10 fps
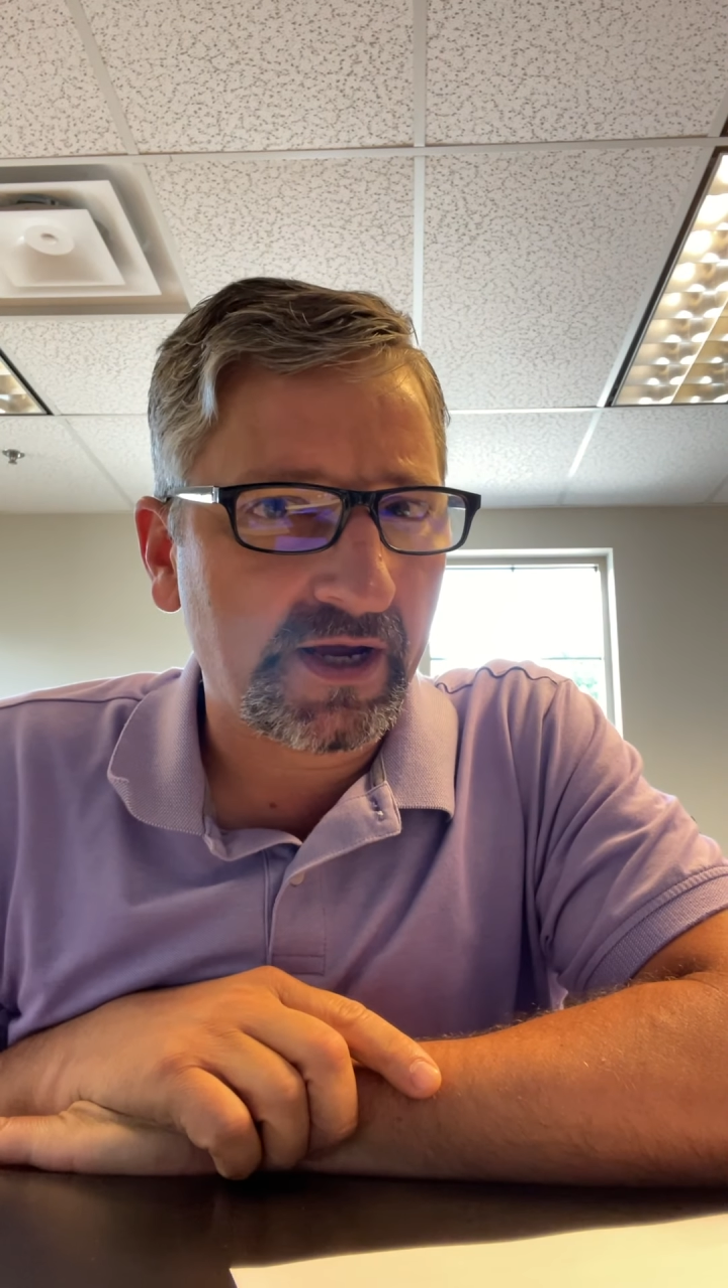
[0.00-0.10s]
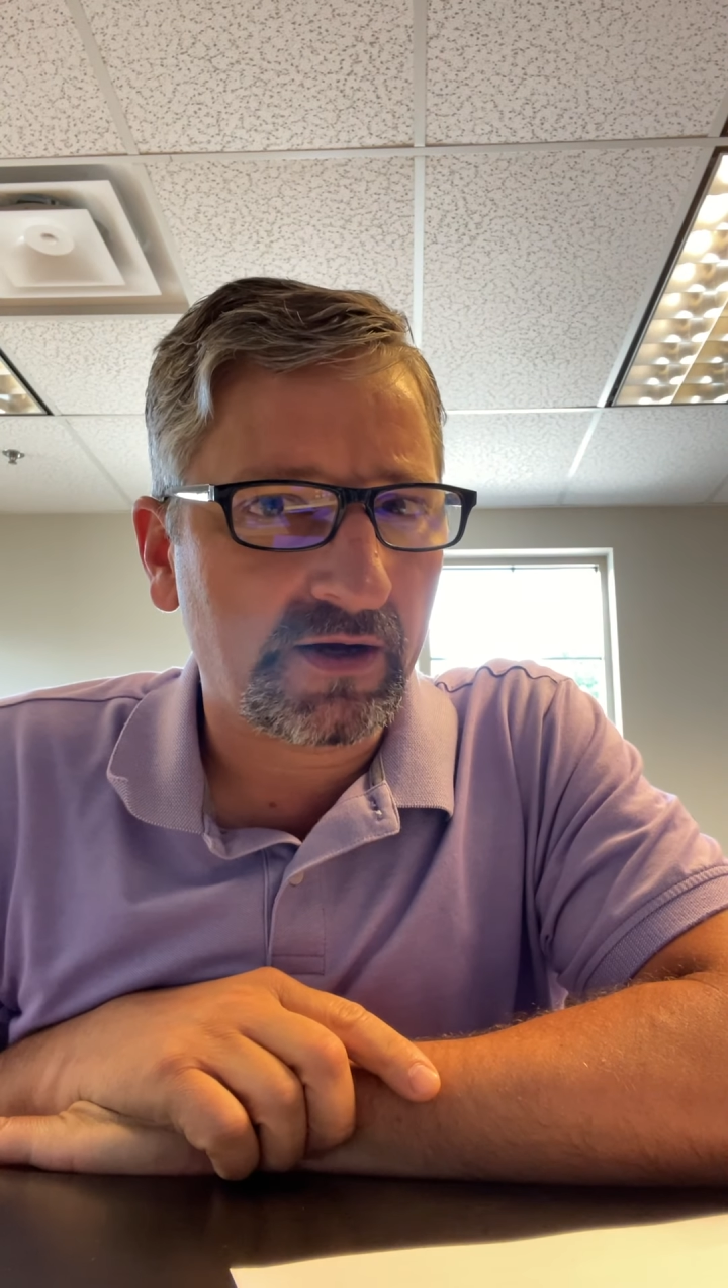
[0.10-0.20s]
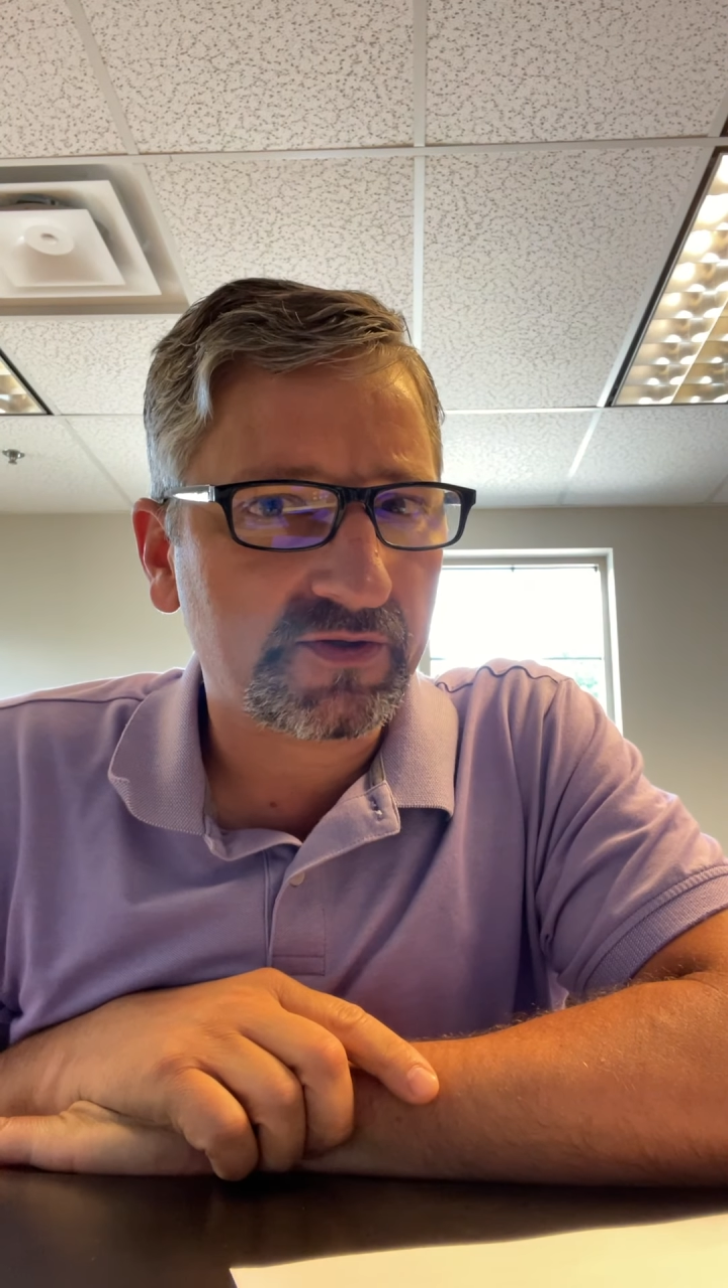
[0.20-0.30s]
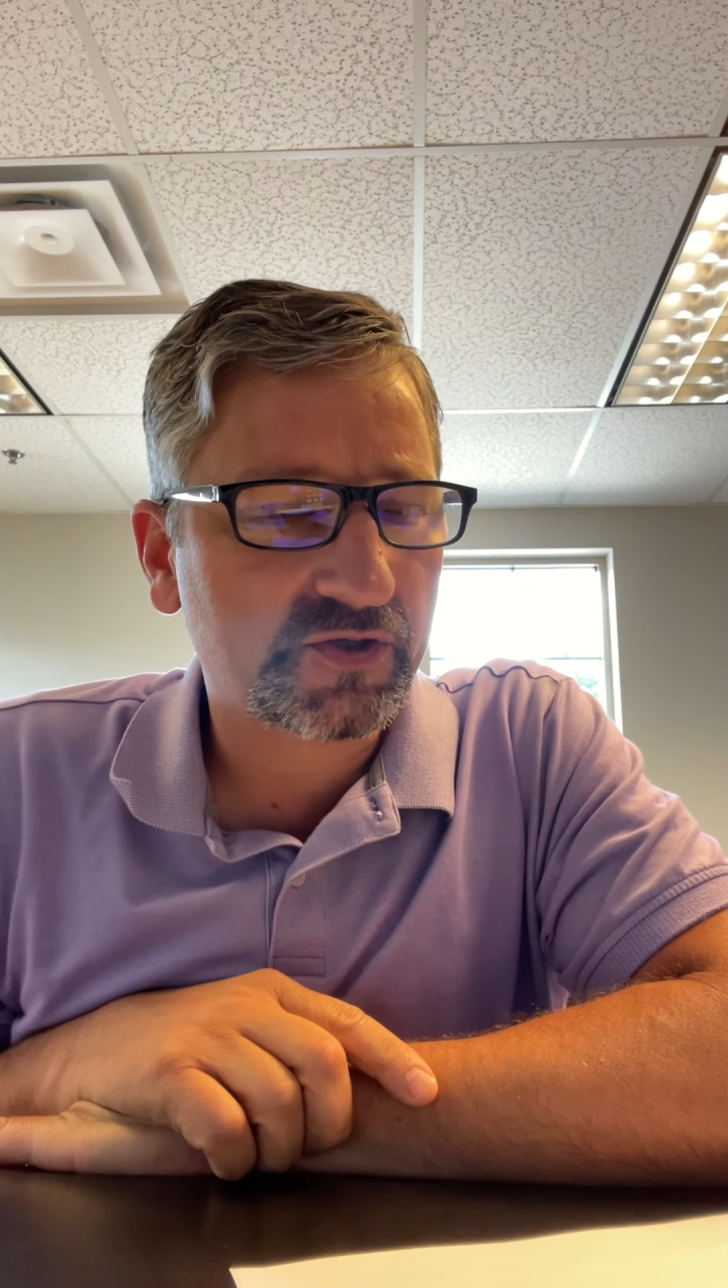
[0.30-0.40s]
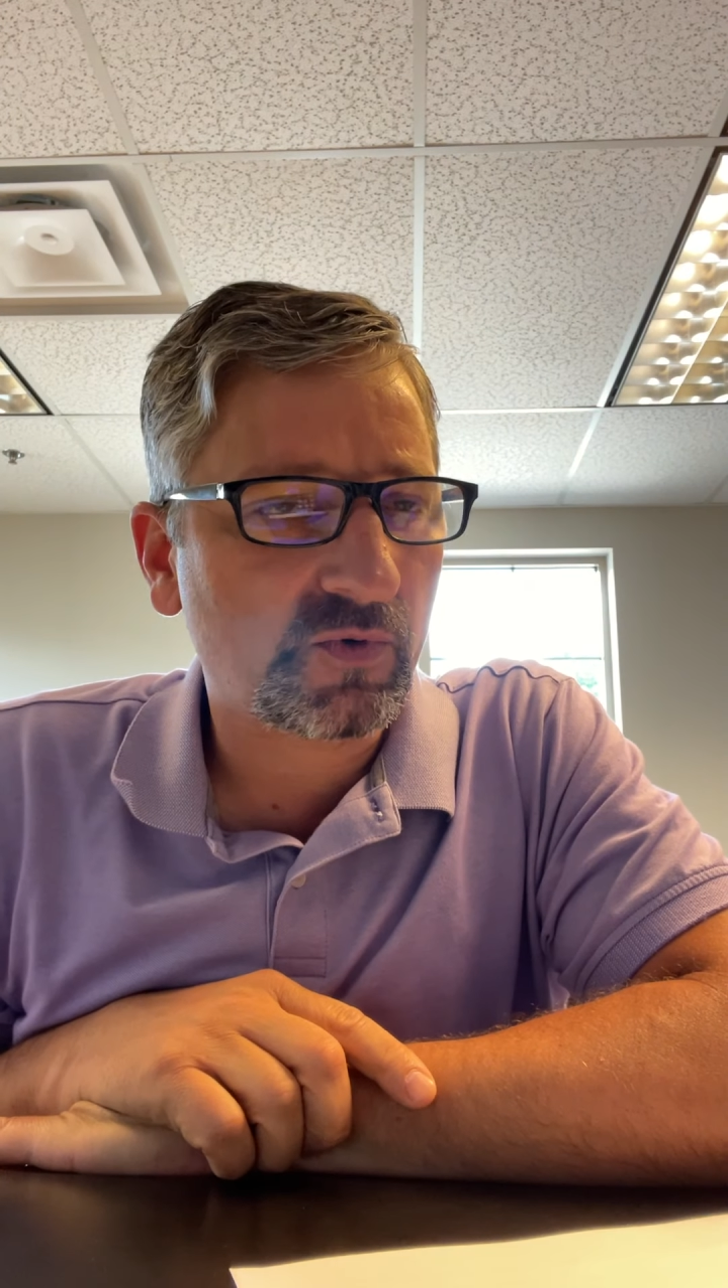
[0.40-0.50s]

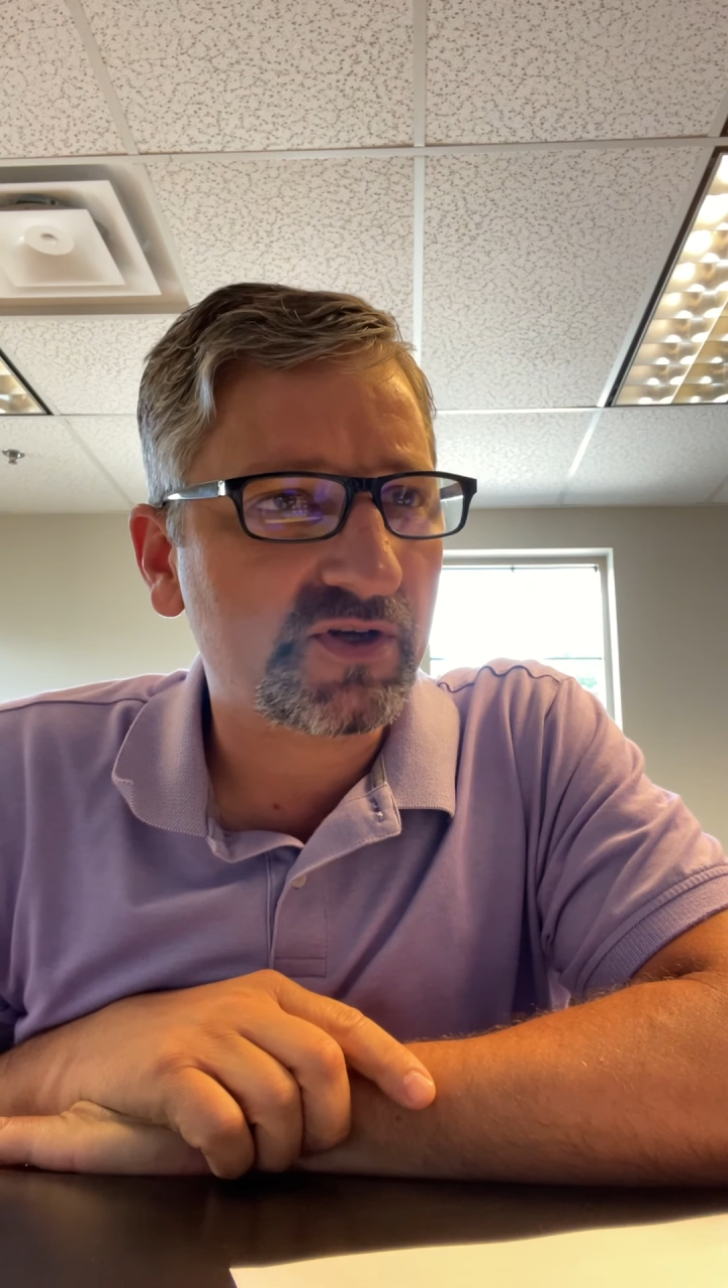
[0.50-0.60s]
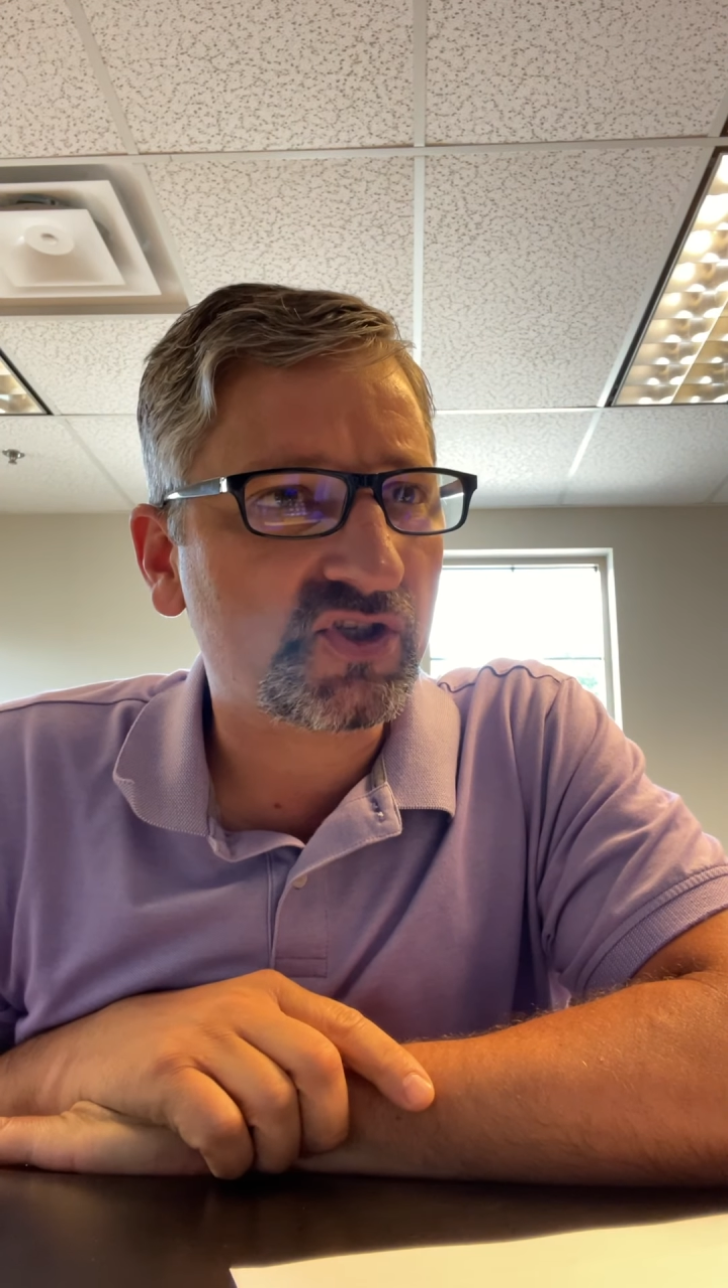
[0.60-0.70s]
else what